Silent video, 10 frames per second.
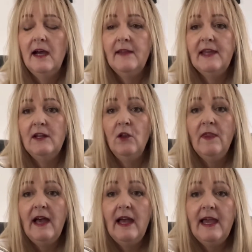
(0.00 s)
And then
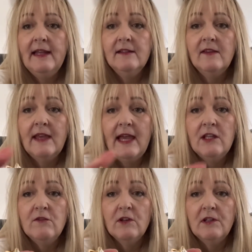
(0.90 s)
on that end,
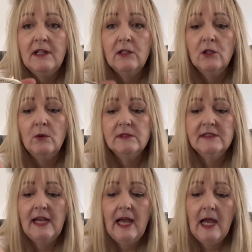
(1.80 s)
then you've got a little gold
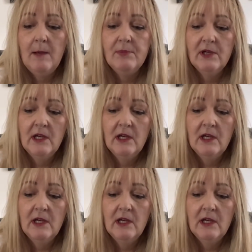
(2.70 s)
tab,